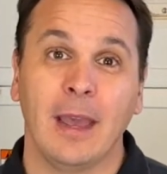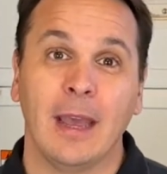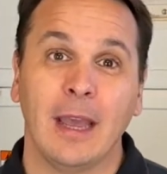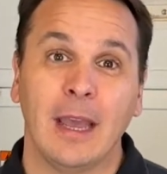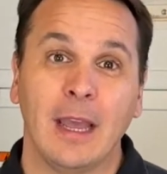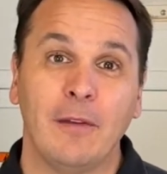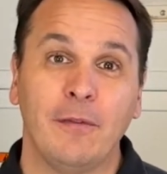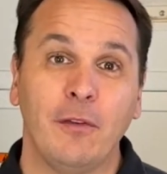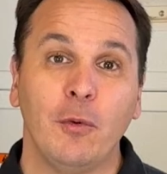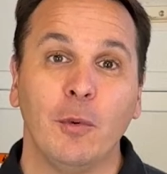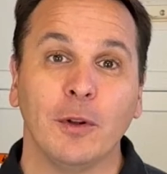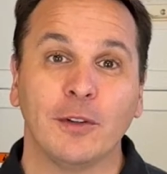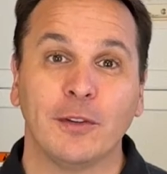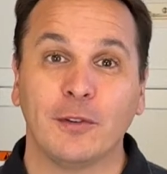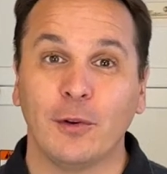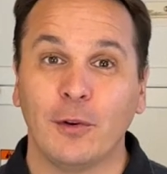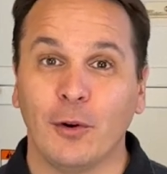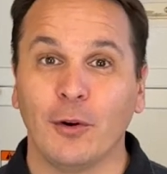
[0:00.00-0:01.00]
If you want
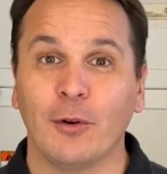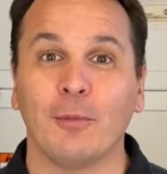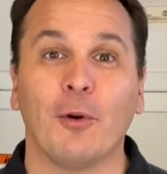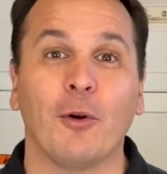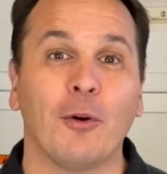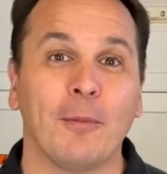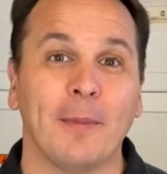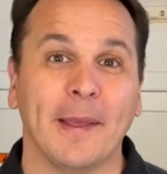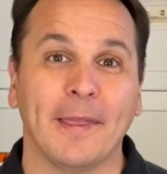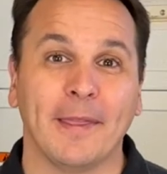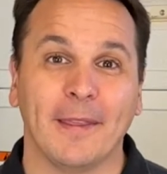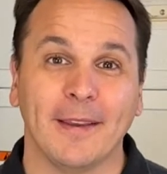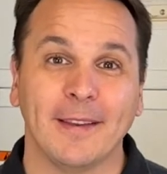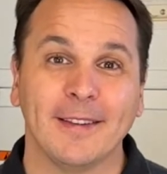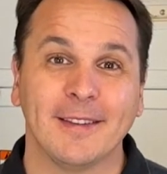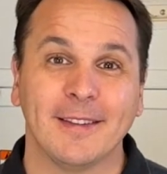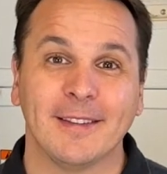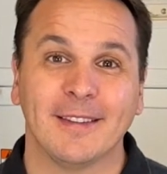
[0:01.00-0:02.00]
to learn more about
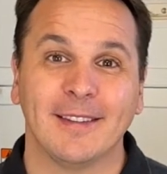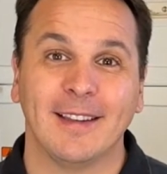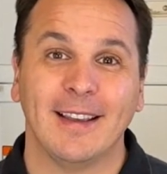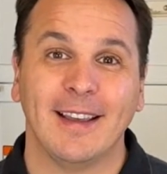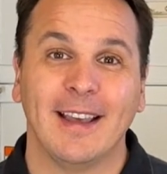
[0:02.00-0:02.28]
this,